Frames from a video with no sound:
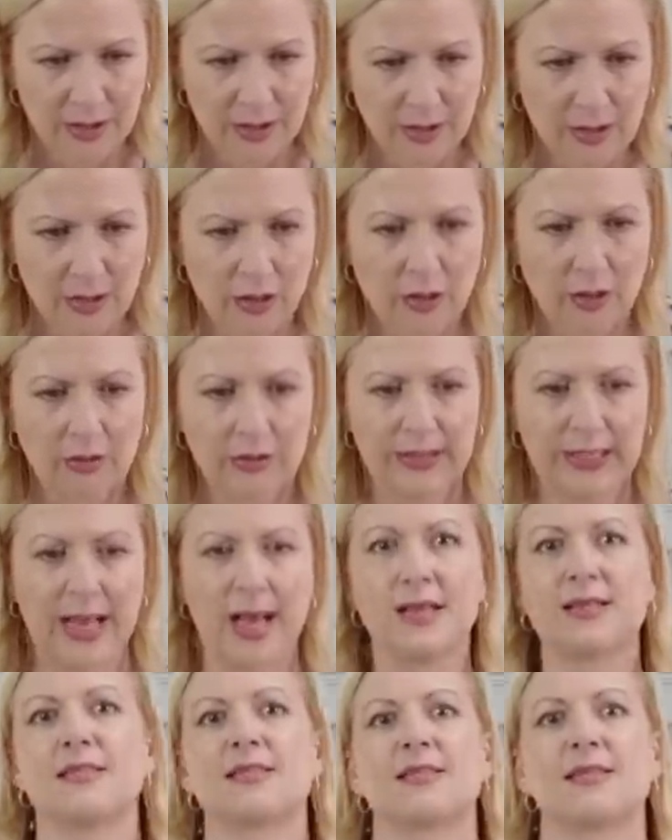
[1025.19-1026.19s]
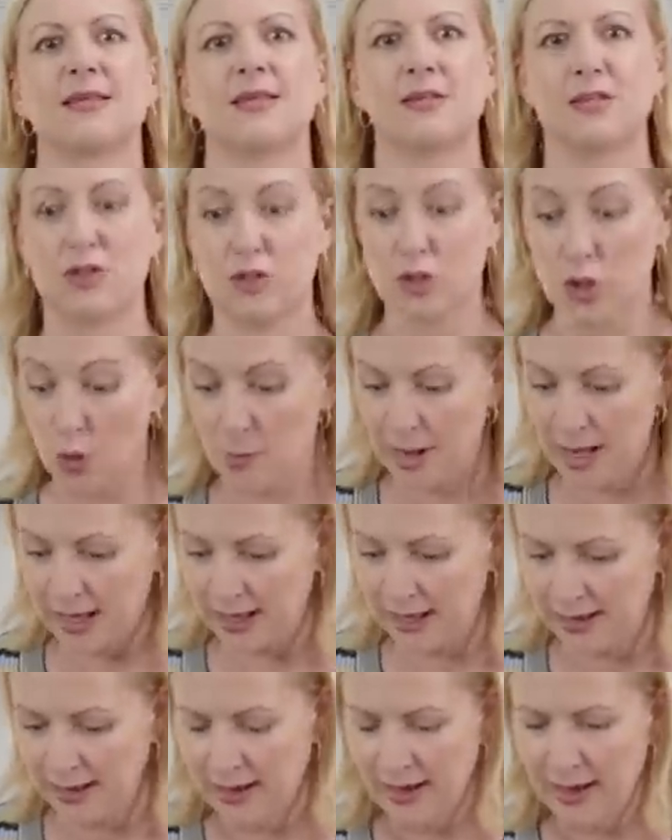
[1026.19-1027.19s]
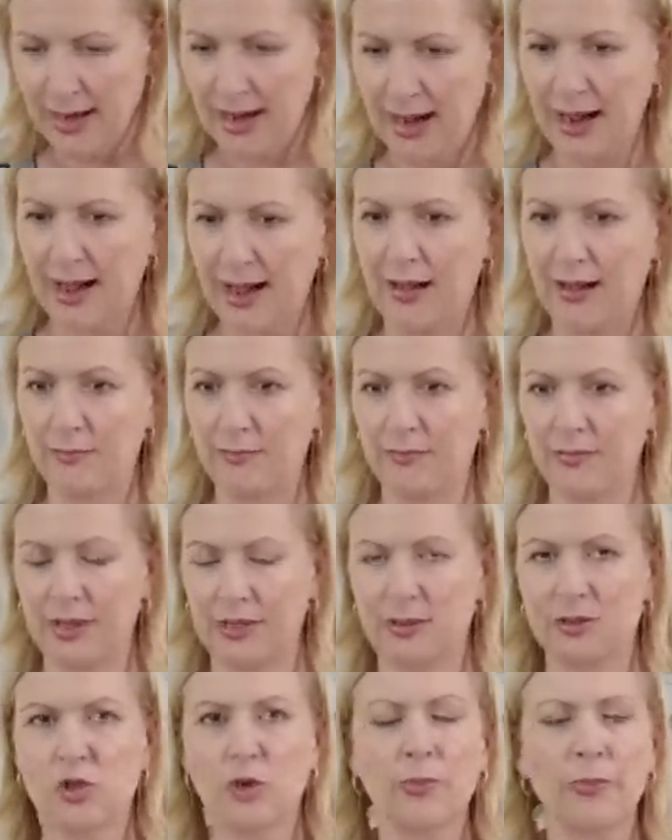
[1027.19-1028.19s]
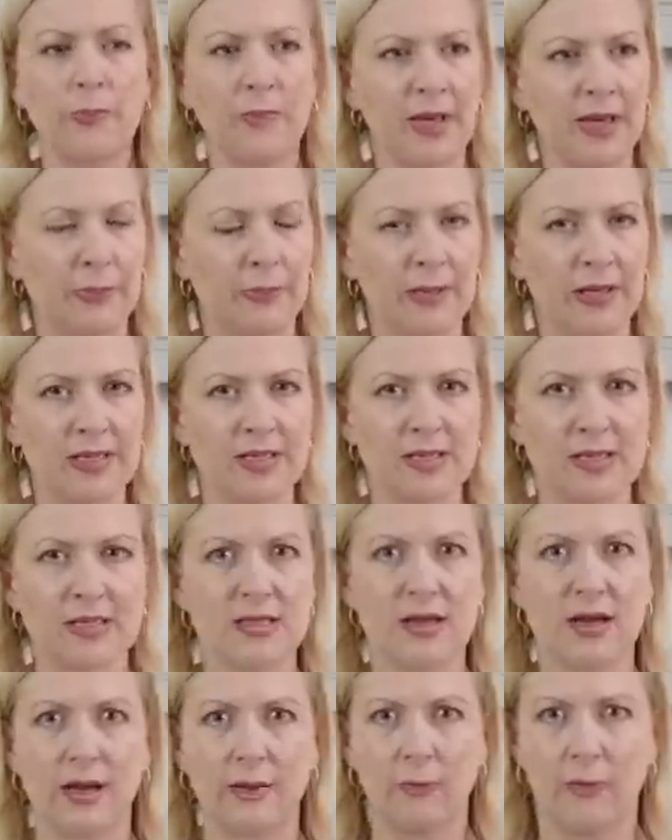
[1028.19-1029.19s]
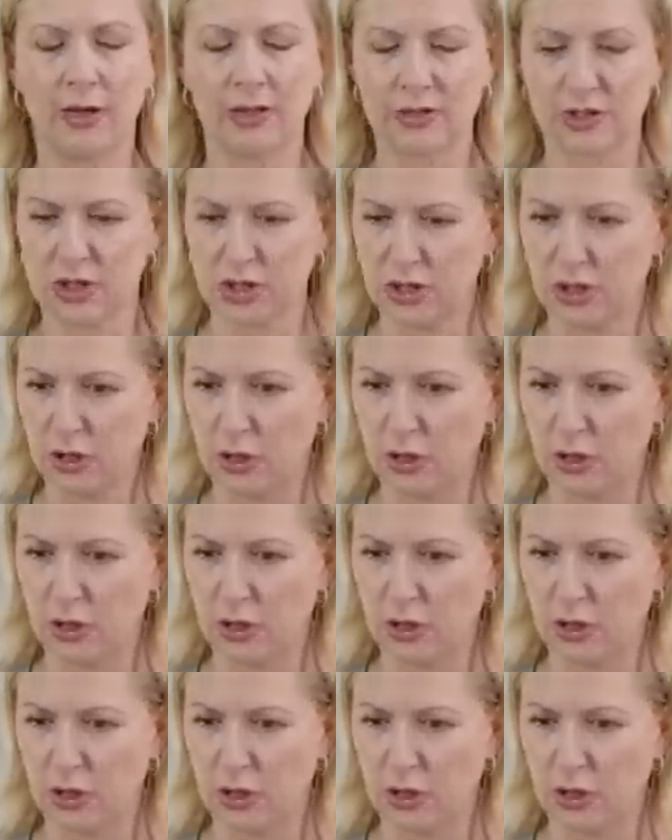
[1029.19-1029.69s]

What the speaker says: Oh, yes, so many. And so many places I want to